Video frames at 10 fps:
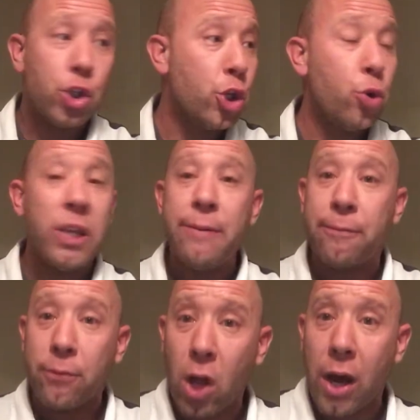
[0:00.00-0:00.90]
to the
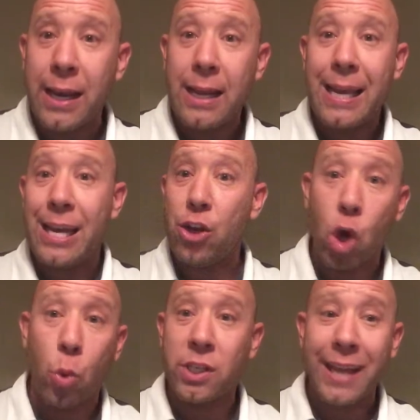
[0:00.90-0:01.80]
flood in
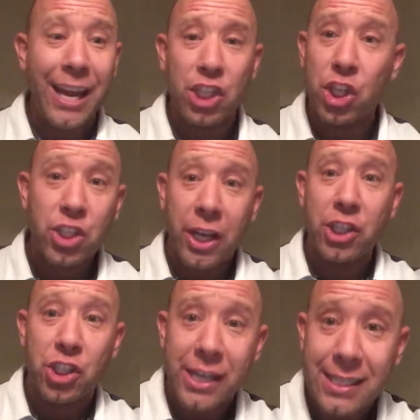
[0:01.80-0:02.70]
Noah's day, just
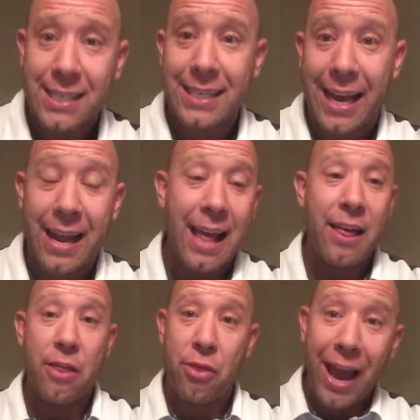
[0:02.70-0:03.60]
like Jesus said.
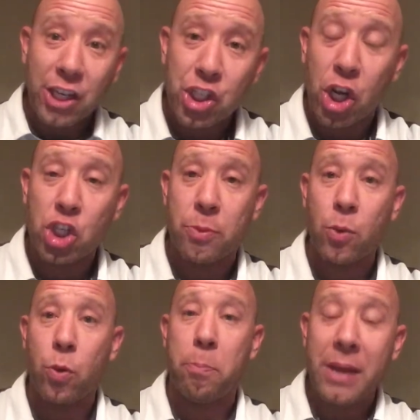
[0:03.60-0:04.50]
That
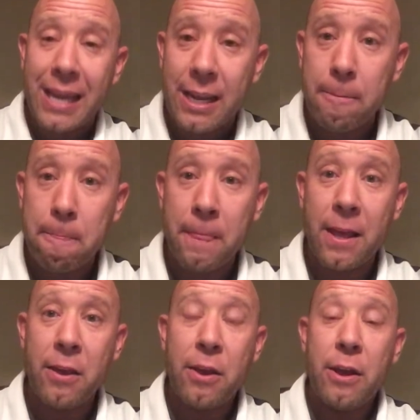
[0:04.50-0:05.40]
judgment would be
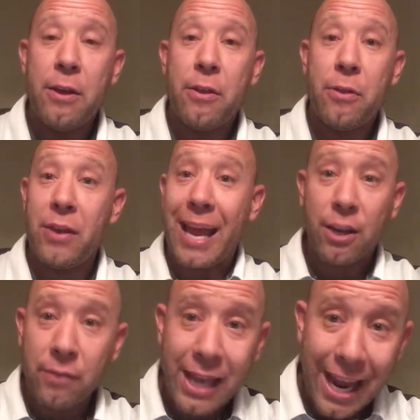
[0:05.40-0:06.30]
the
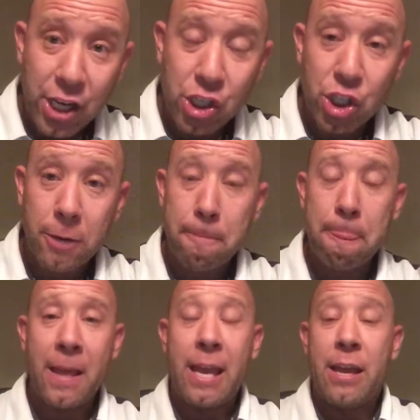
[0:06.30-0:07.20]
end of the age,
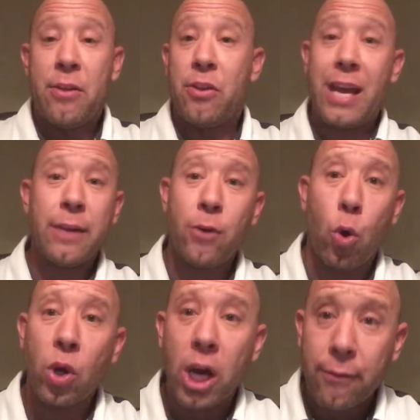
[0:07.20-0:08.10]
the end of an
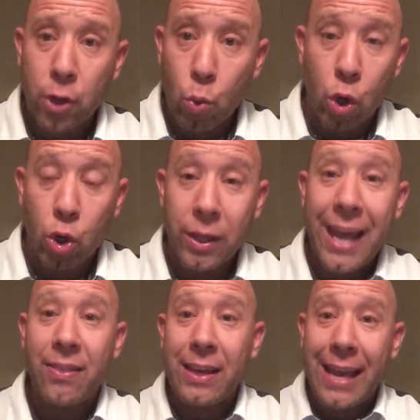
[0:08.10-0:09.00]
Old Covenant world,
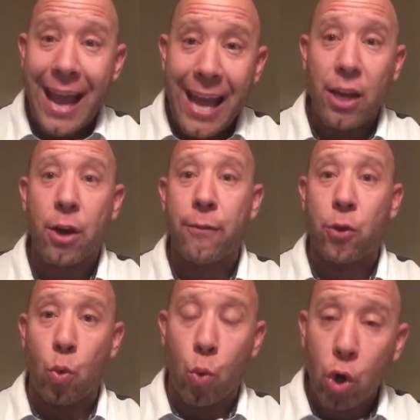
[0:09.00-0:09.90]
and the end of
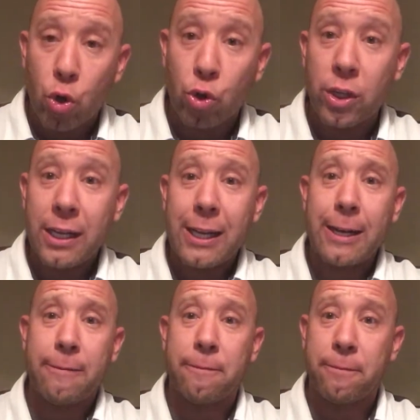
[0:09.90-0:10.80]
the world
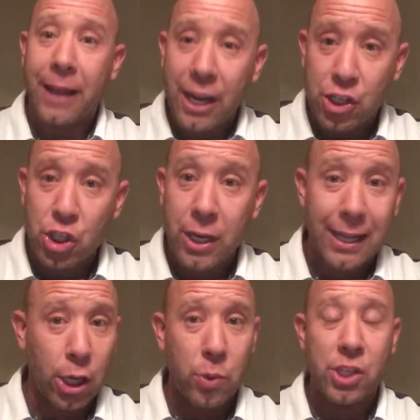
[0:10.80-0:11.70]
of flesh.
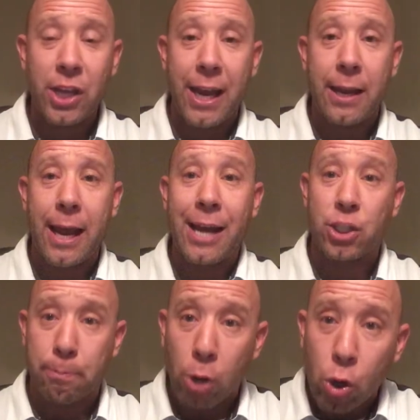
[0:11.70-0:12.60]
And like we said,
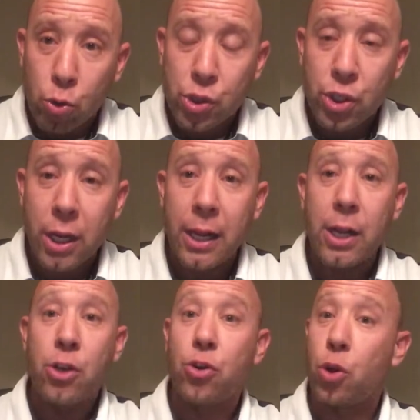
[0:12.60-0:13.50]
as opposed
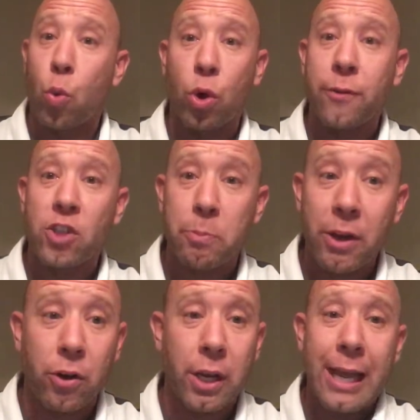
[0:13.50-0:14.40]
to the world of
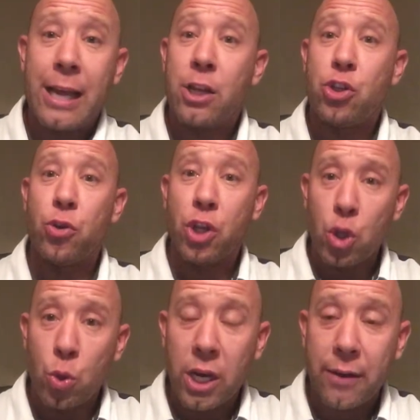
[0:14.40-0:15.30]
spirit, to the
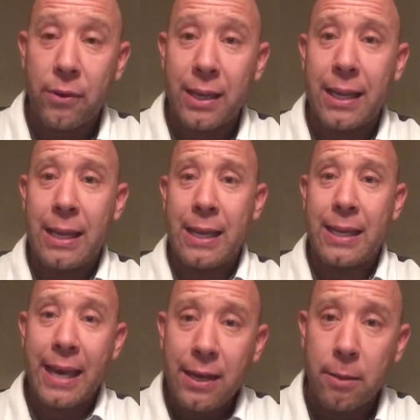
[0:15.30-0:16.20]
New Covenant
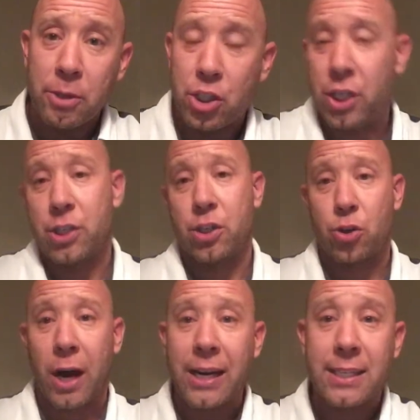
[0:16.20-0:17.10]
kingdom in Jesus
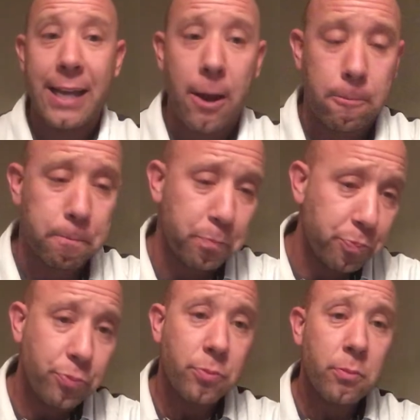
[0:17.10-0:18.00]
Christ. Now,
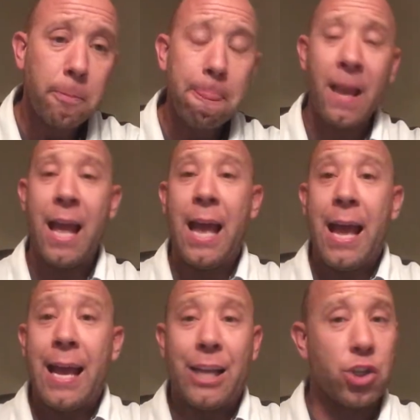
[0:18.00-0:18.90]

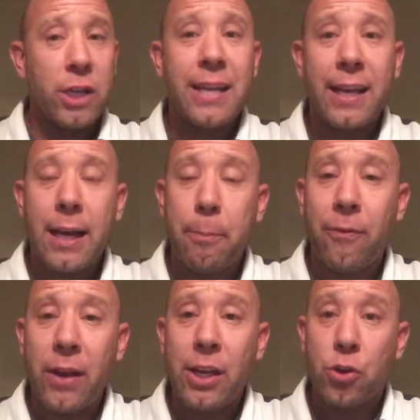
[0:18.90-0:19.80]
it's going to take a
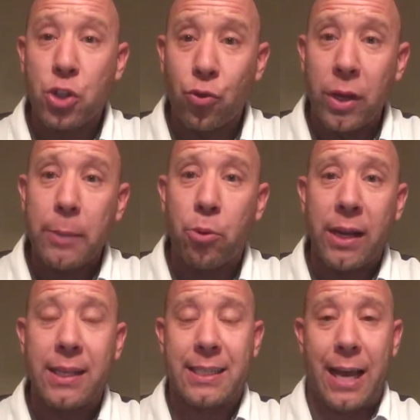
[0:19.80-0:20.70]
couple videos to really
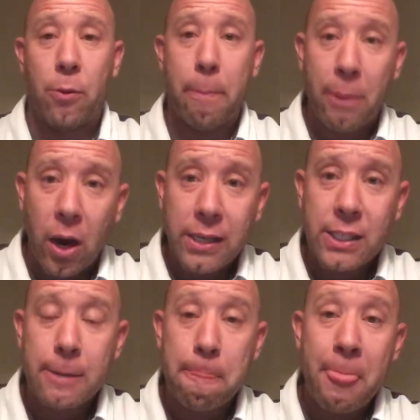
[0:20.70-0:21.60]
bring this out,
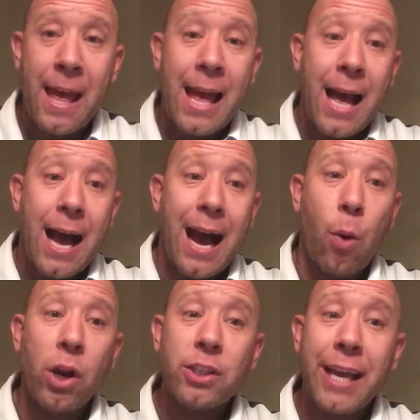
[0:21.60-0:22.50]
but
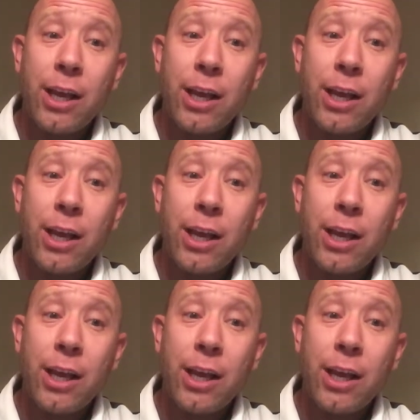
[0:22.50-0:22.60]
I want to